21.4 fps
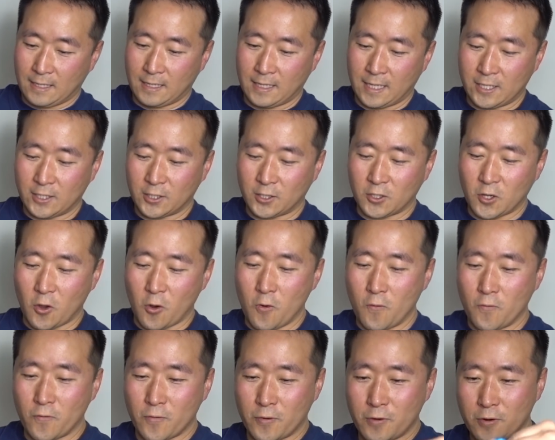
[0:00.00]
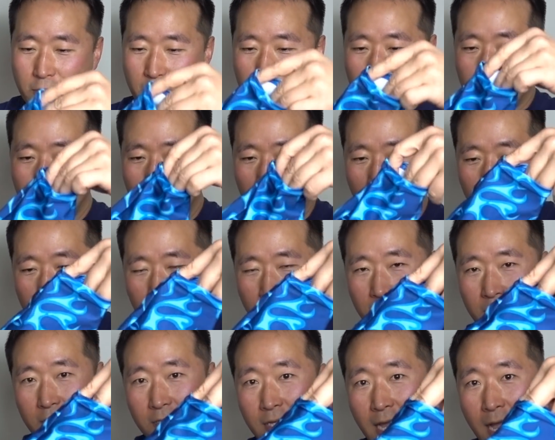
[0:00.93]
They just go over
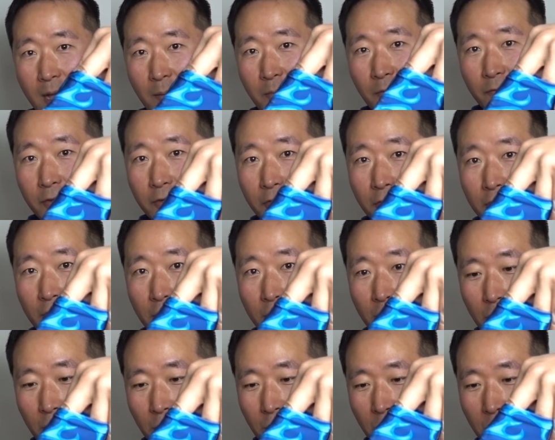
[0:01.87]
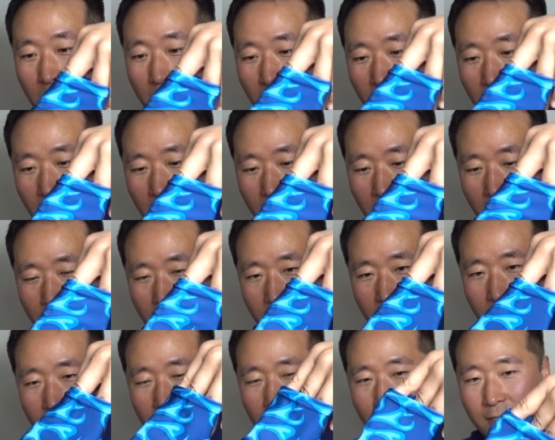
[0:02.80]
the top of your shoe.
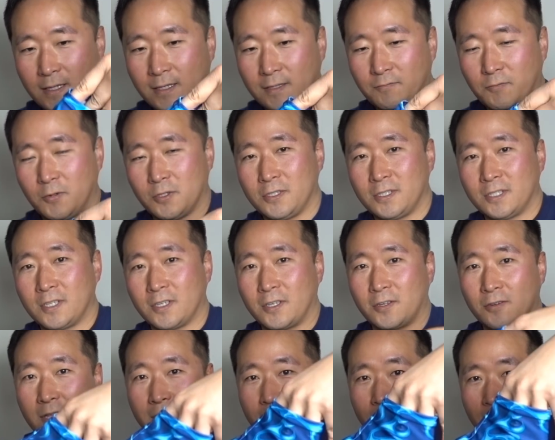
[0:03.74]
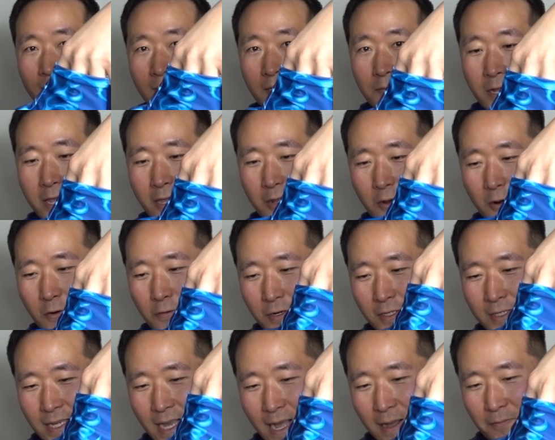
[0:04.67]
Well, you stick your leg in there, but you go over
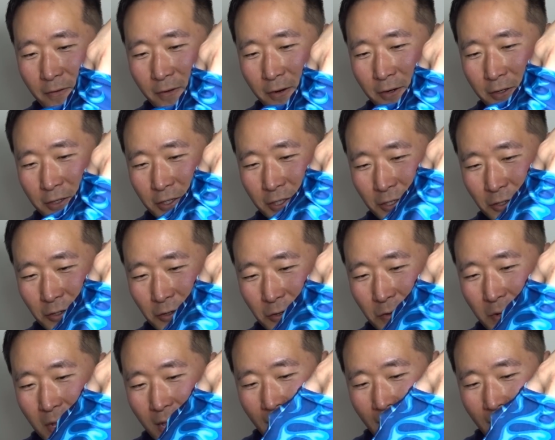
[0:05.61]
the top of your shoe,